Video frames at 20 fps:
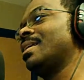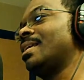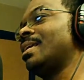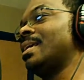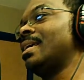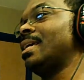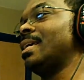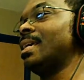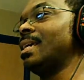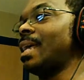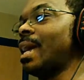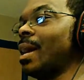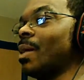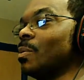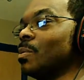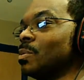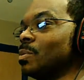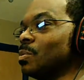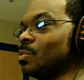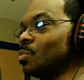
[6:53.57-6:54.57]
And I
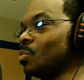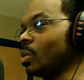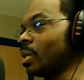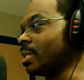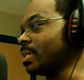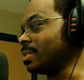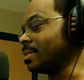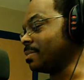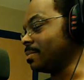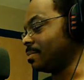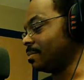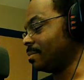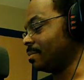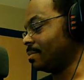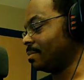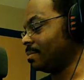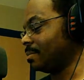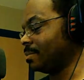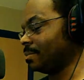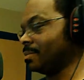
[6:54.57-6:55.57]
was right.
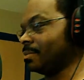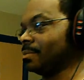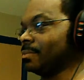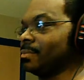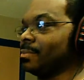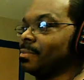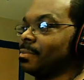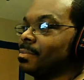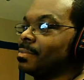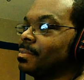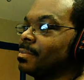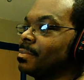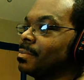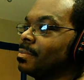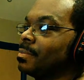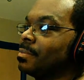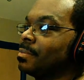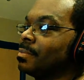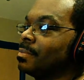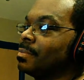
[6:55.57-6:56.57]

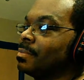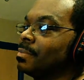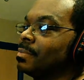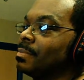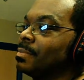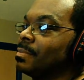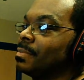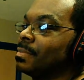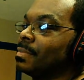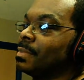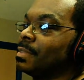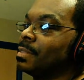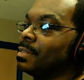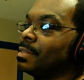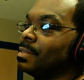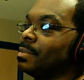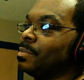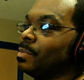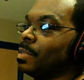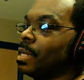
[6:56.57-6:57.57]

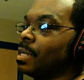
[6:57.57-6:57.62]
I'm